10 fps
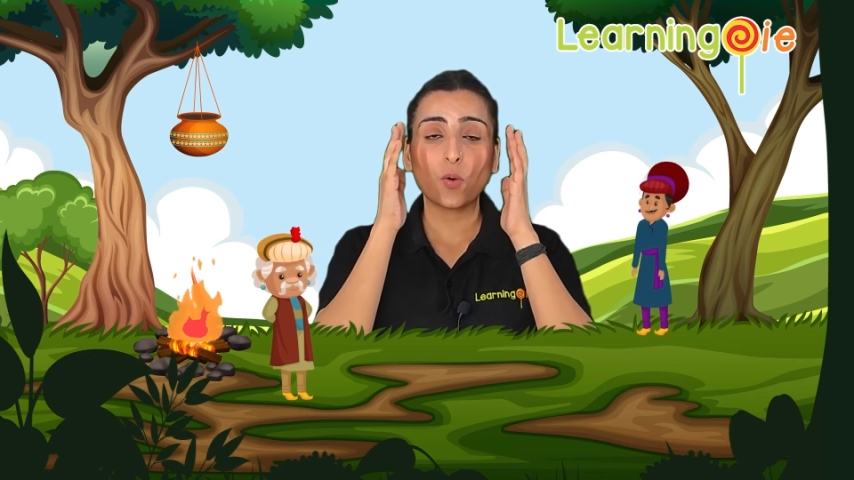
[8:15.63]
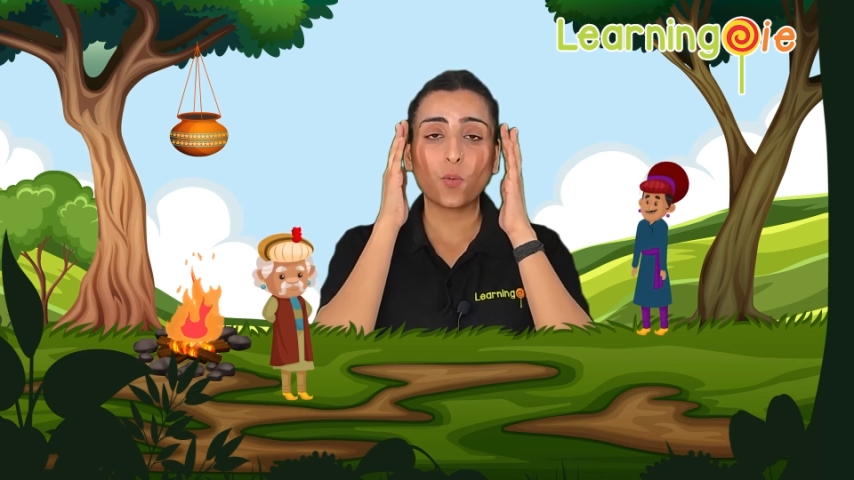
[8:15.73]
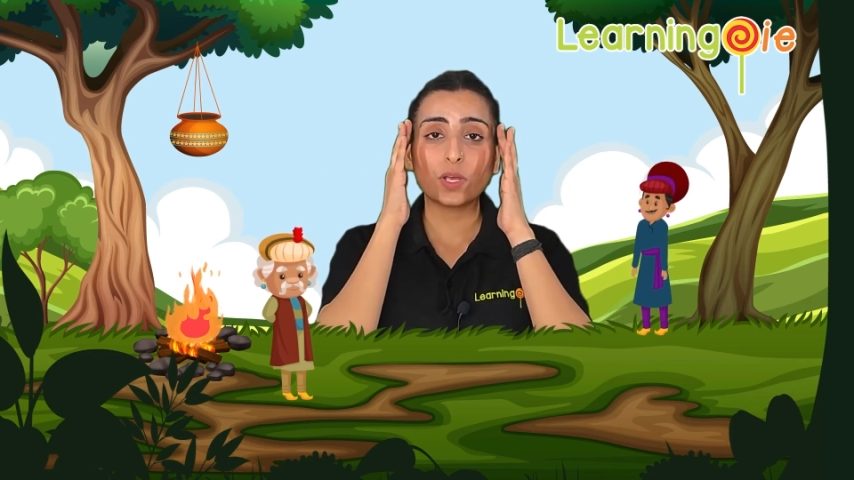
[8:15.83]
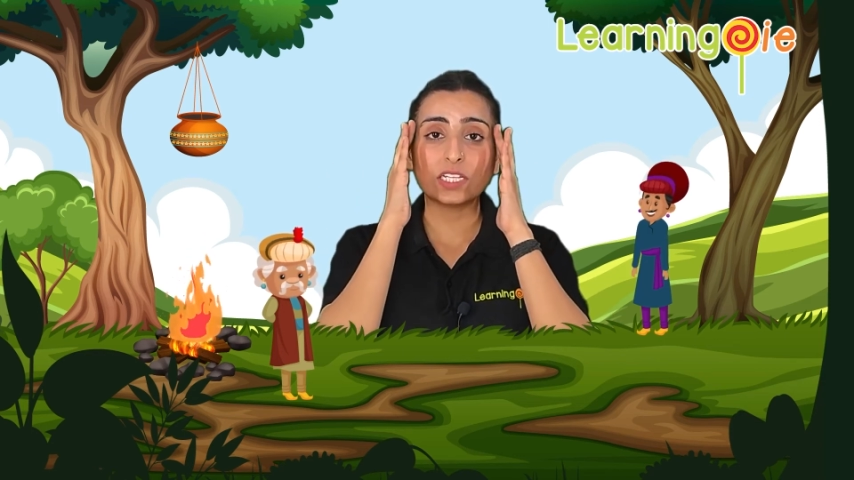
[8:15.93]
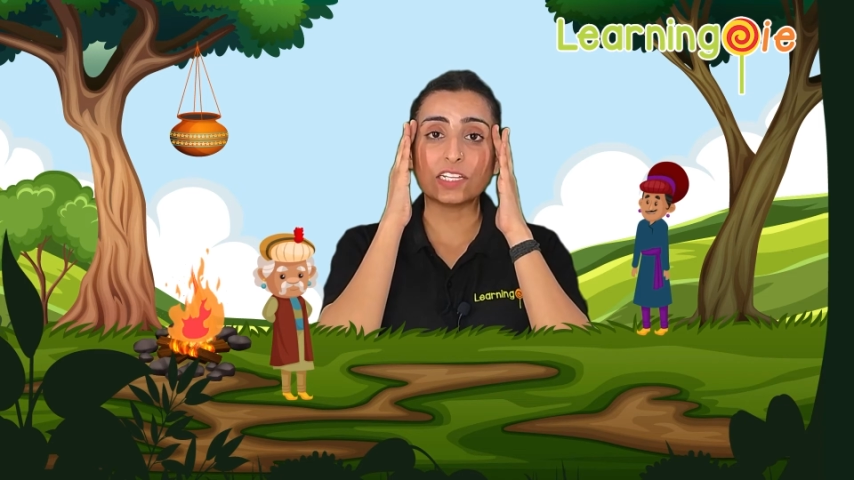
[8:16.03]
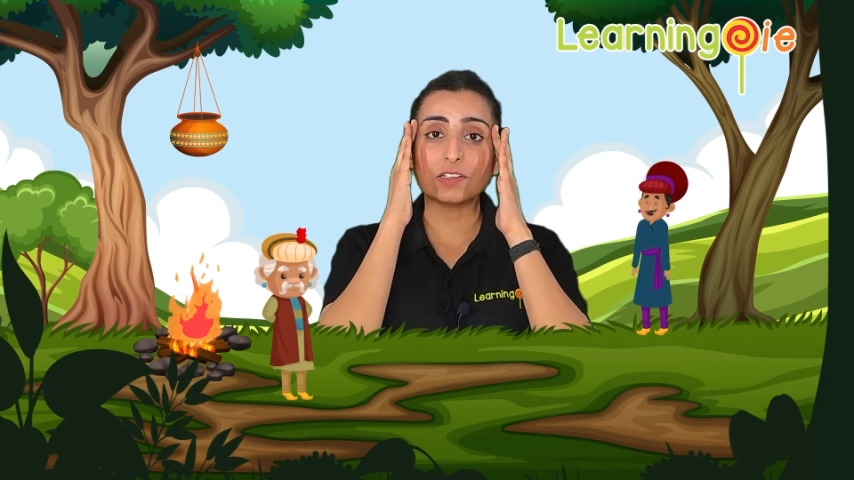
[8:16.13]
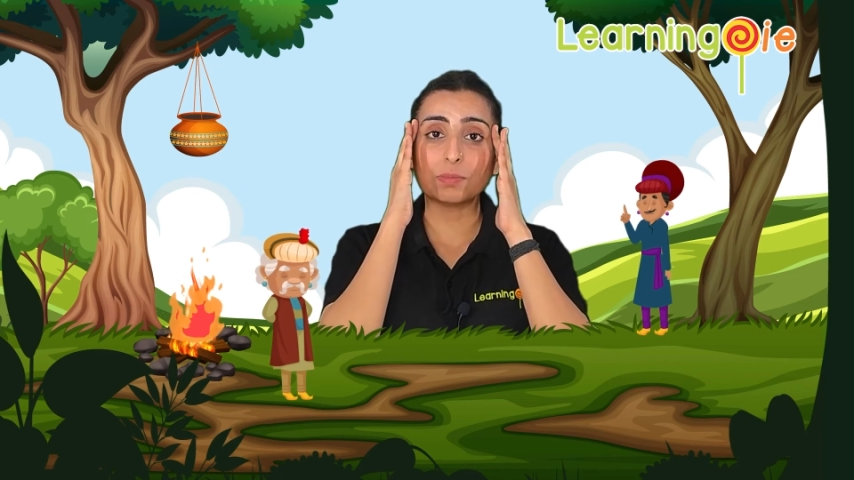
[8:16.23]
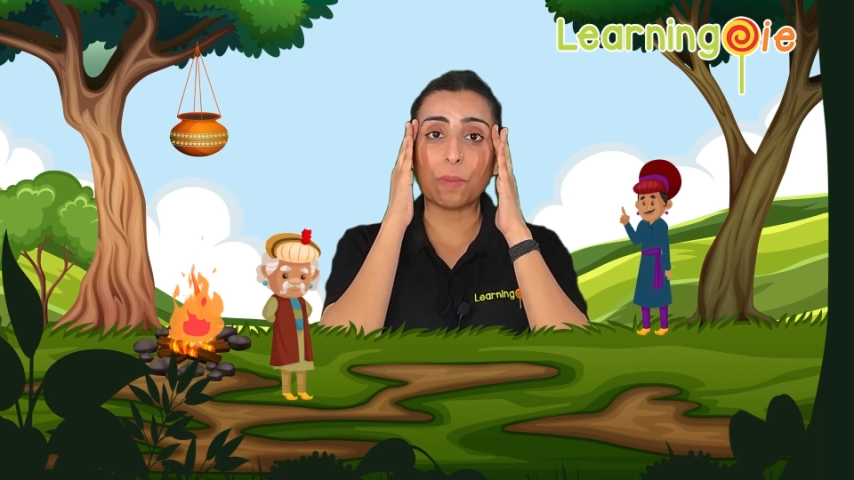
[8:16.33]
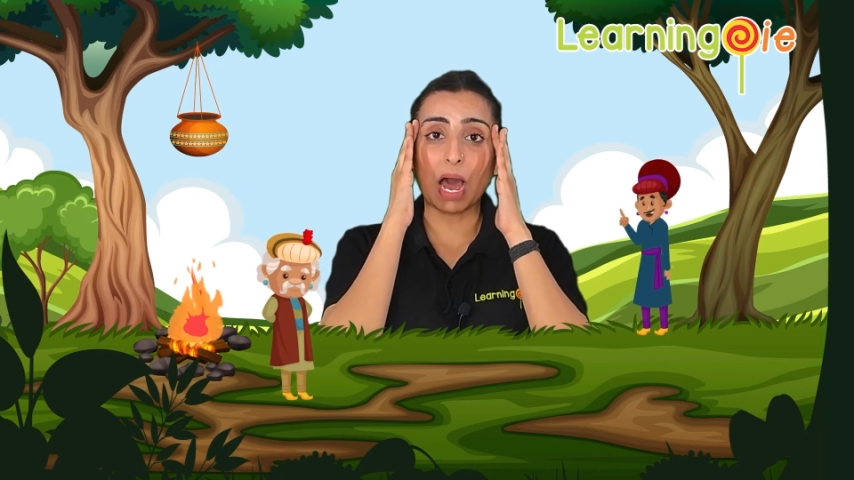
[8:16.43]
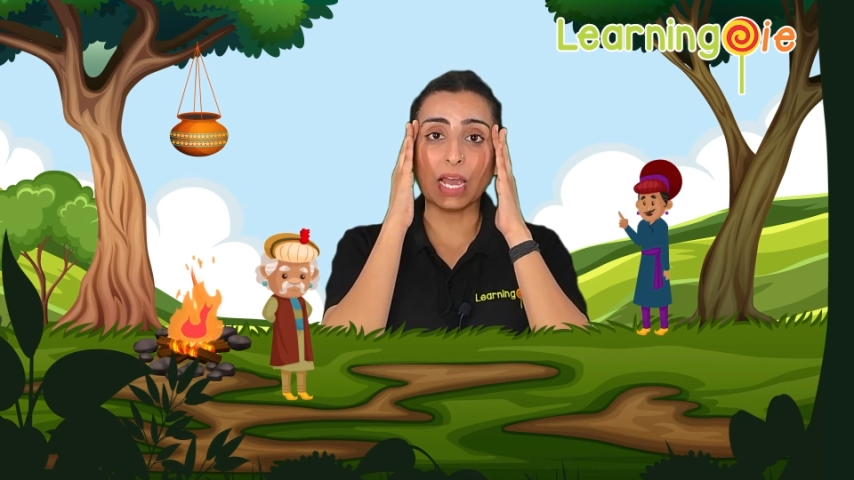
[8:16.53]
with his
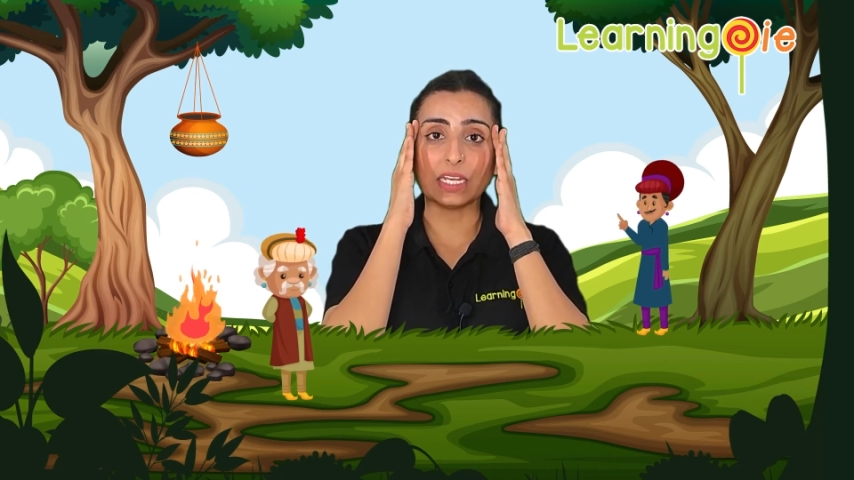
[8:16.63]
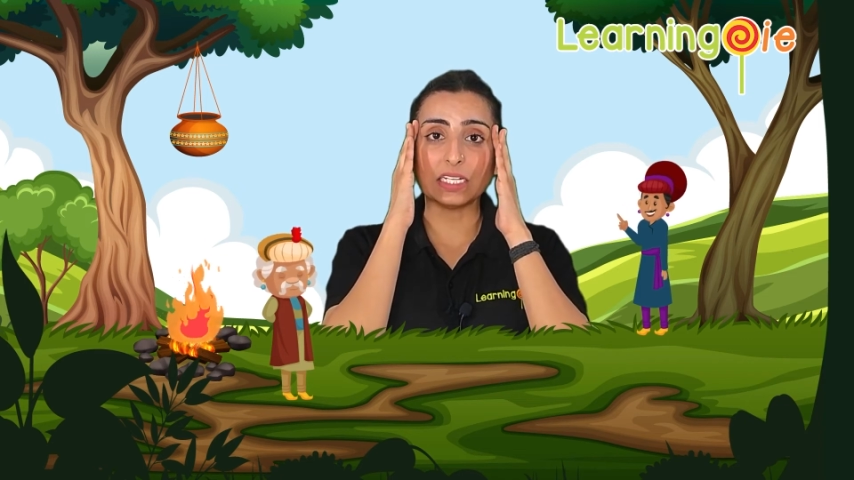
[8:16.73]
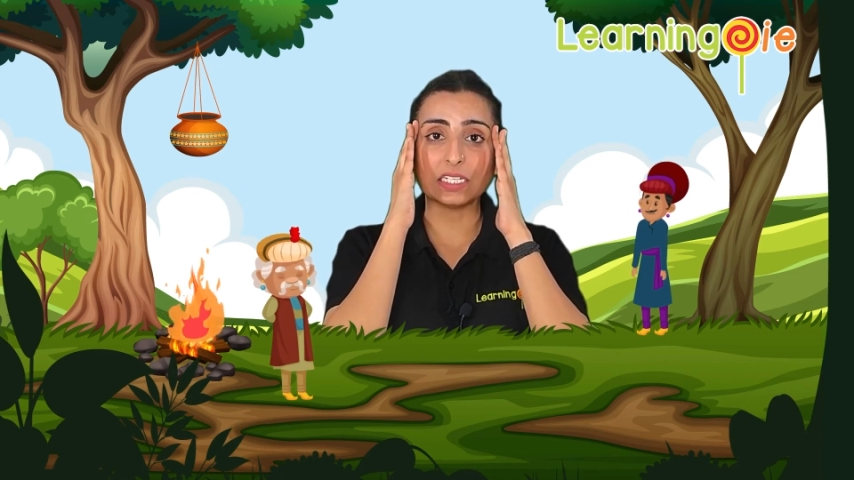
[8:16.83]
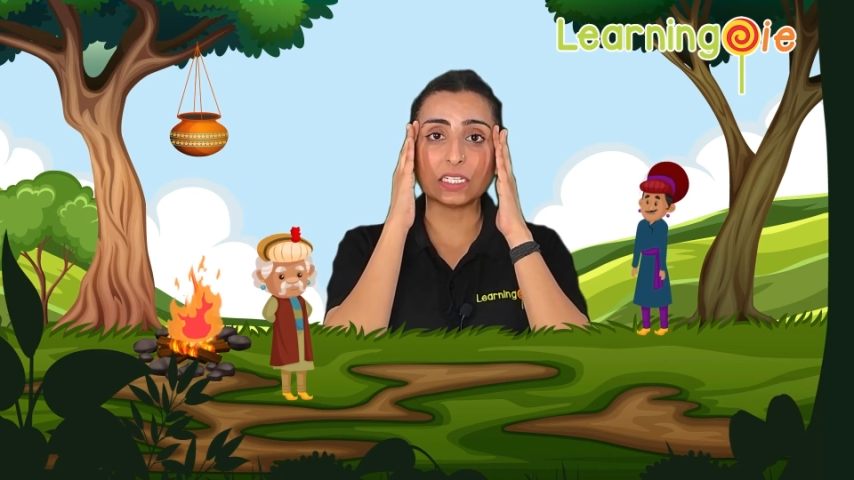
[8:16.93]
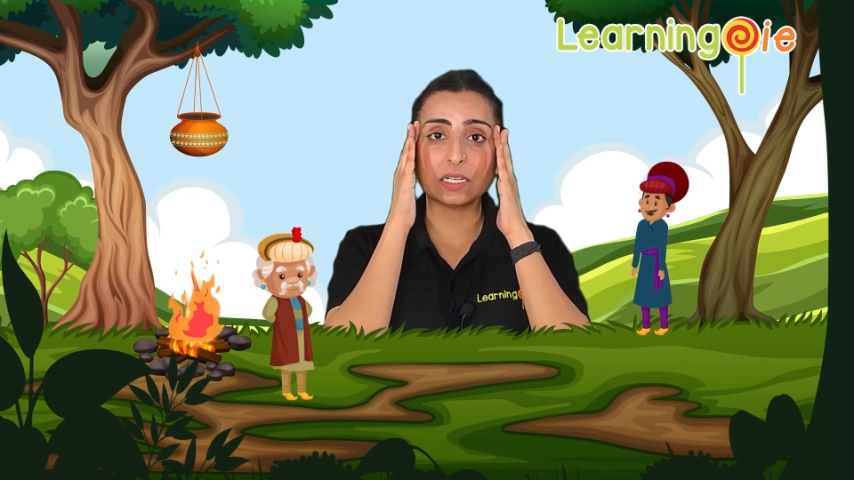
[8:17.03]
mind,